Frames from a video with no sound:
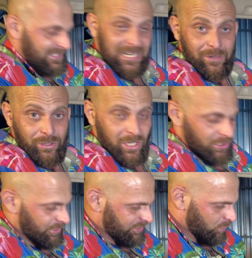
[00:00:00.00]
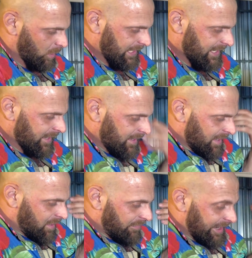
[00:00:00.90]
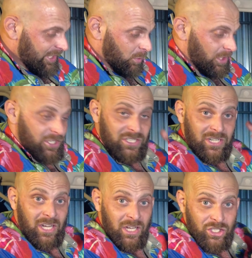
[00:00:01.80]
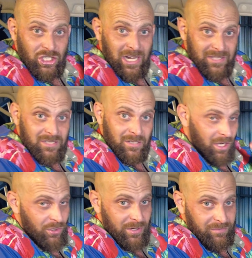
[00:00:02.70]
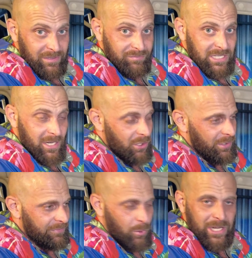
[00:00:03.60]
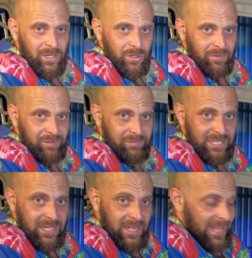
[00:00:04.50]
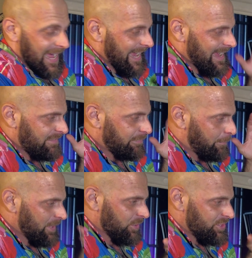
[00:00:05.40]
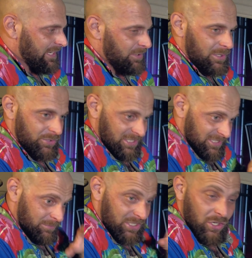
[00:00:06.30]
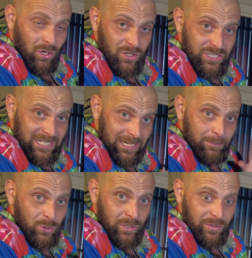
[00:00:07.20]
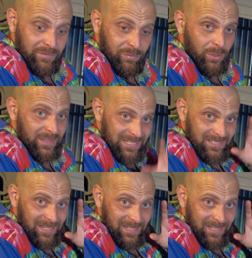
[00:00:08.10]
siren, 120. Fireworks, gunshots, 150, 140, 150. I have built stereo systems in cars that get up to 140. That's